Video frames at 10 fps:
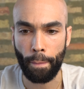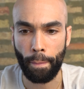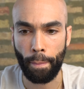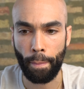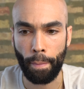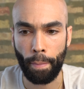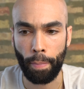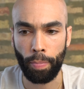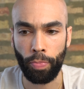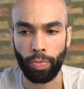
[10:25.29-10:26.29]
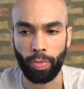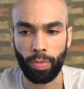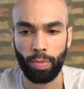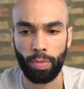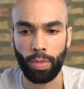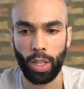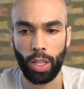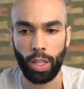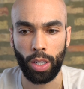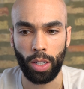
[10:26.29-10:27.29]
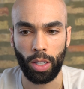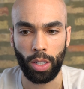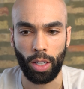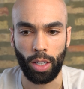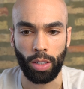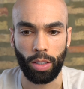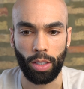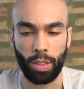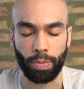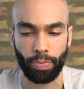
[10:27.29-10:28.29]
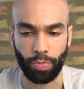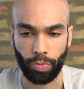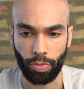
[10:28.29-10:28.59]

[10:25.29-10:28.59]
(silence)